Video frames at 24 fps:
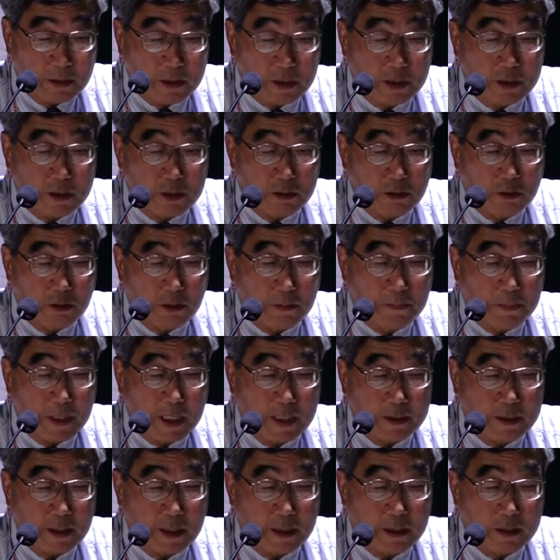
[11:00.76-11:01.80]
issue or
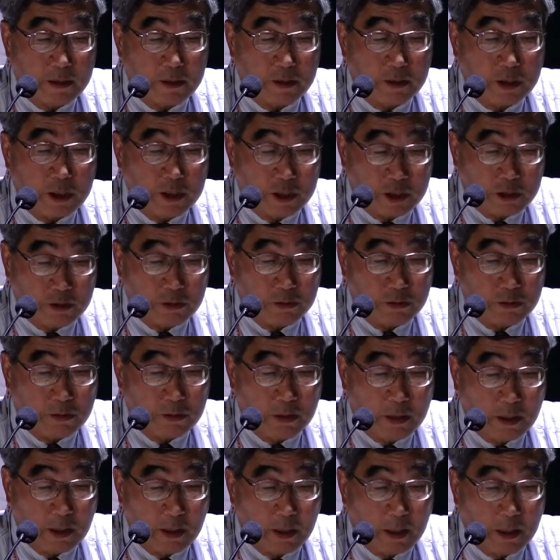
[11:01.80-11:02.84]
budget issue.
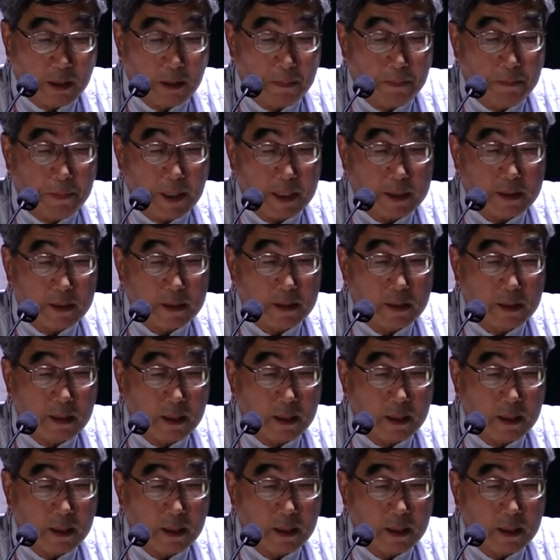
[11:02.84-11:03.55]
But